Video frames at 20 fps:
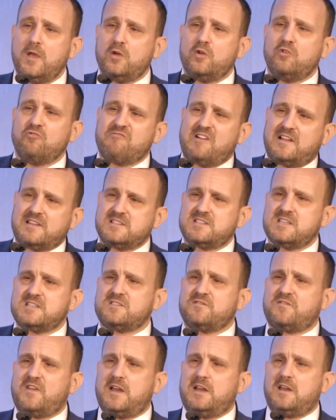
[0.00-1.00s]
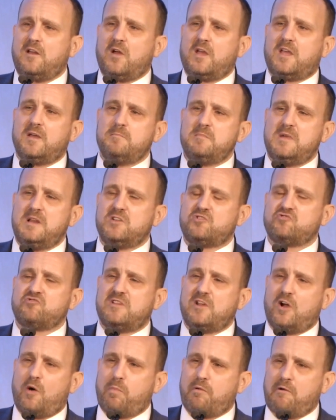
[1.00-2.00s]
who runs this event like a
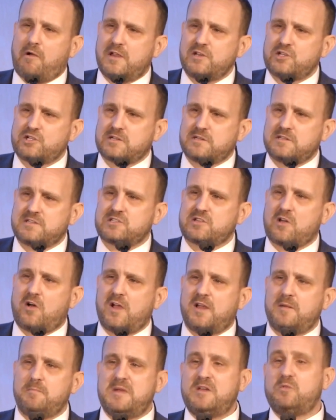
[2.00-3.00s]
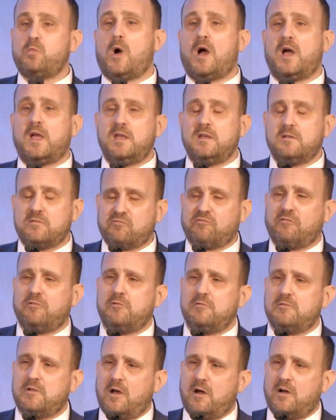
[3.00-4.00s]
military operation, starting midway
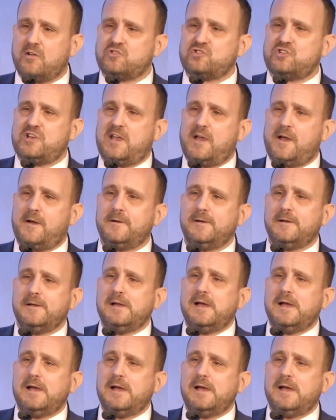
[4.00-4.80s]
through last year.